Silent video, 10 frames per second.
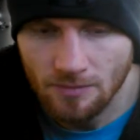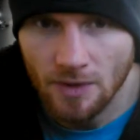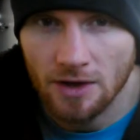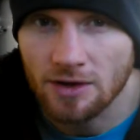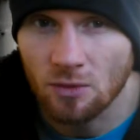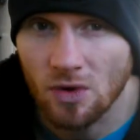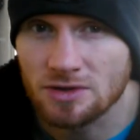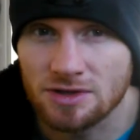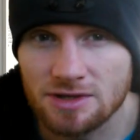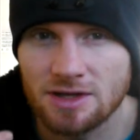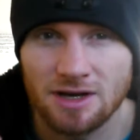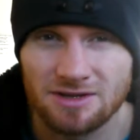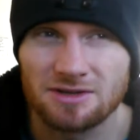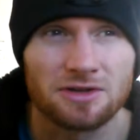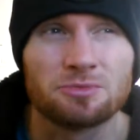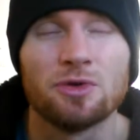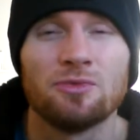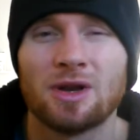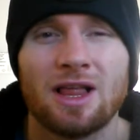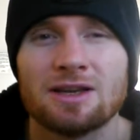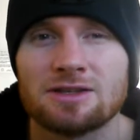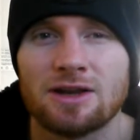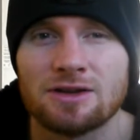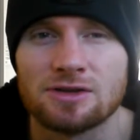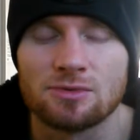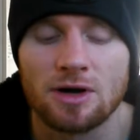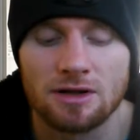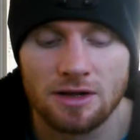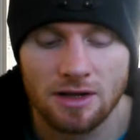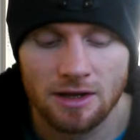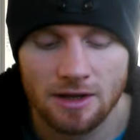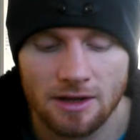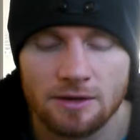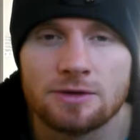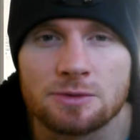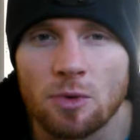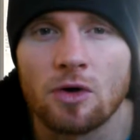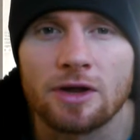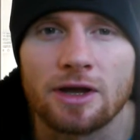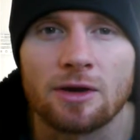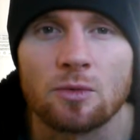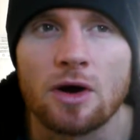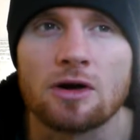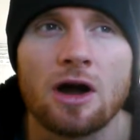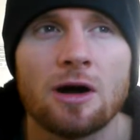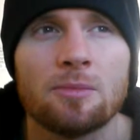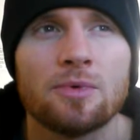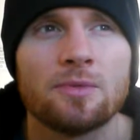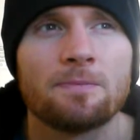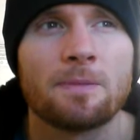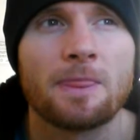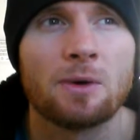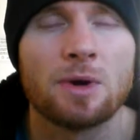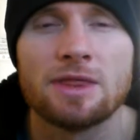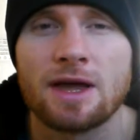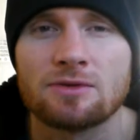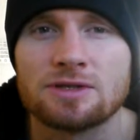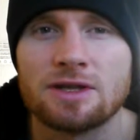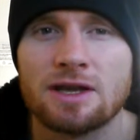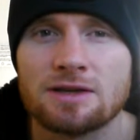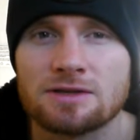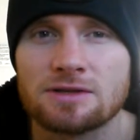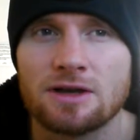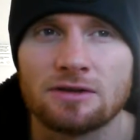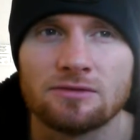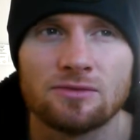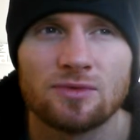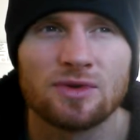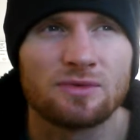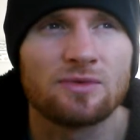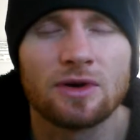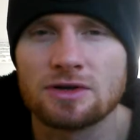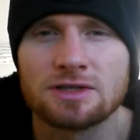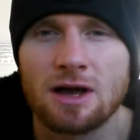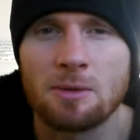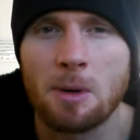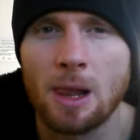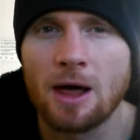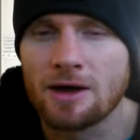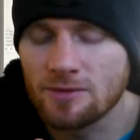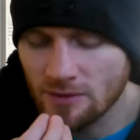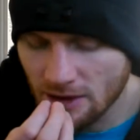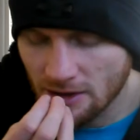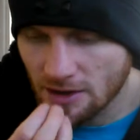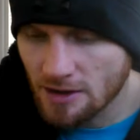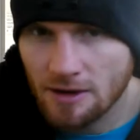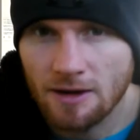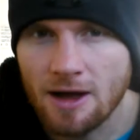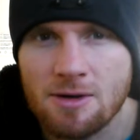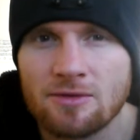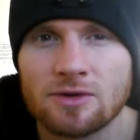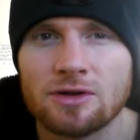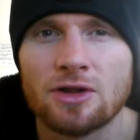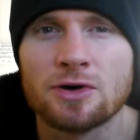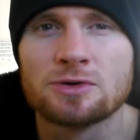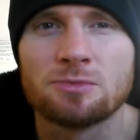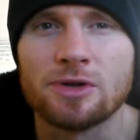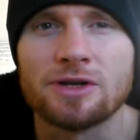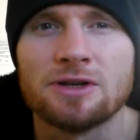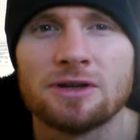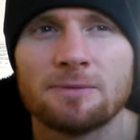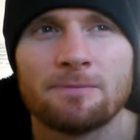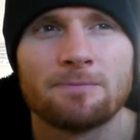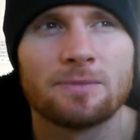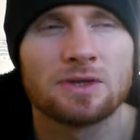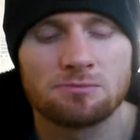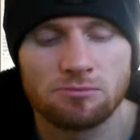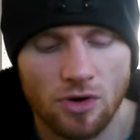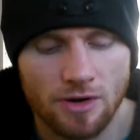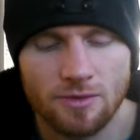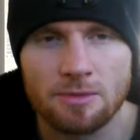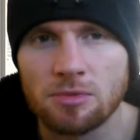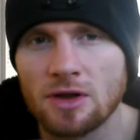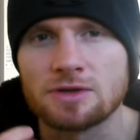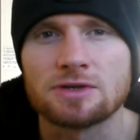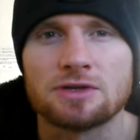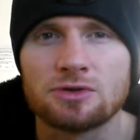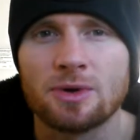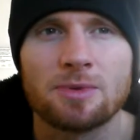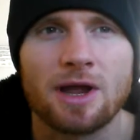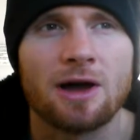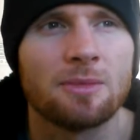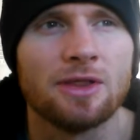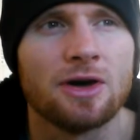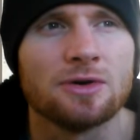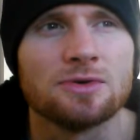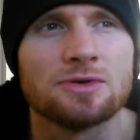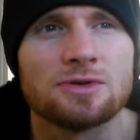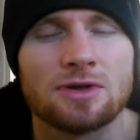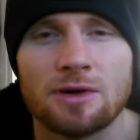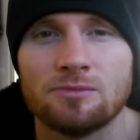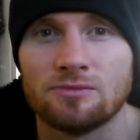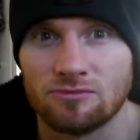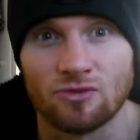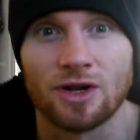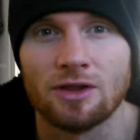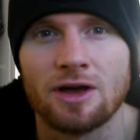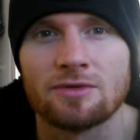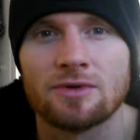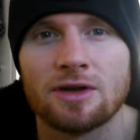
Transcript: And there was this kind of such movement last night as well. This morning I woke up, I went downstairs, and for the first time in my life, I'm having a nosebleed. This bright red blood's just dripping out of my nose, real life.